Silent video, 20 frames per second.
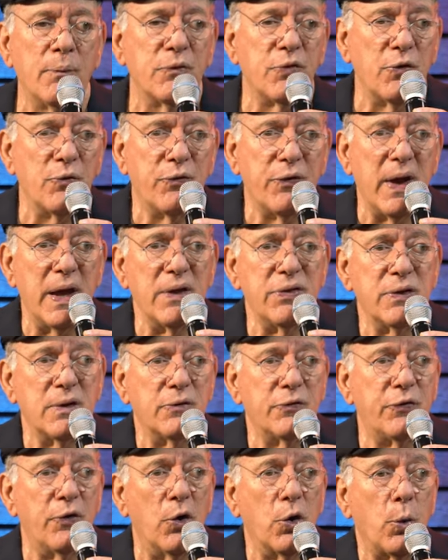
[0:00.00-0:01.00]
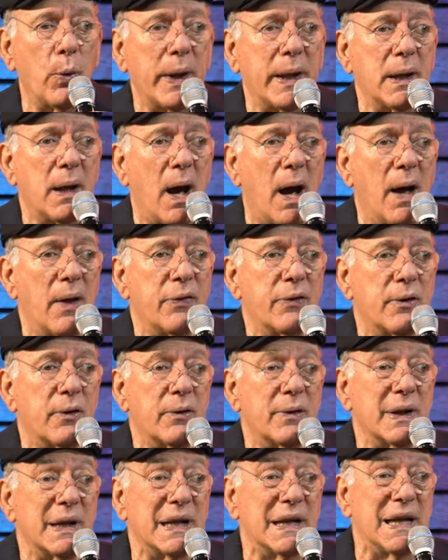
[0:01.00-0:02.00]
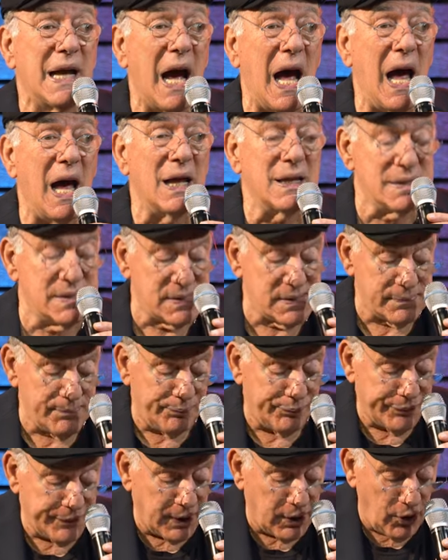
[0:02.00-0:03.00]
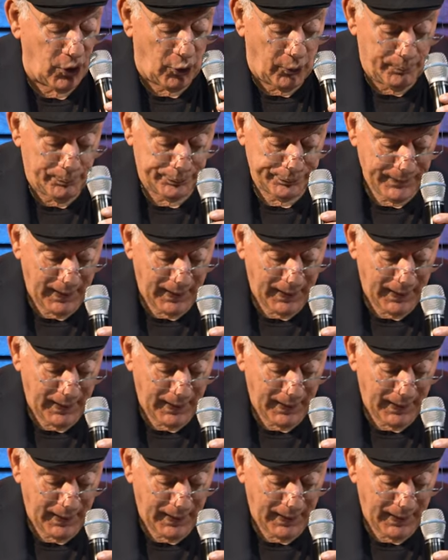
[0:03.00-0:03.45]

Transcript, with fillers: from faith and following other gods, you know.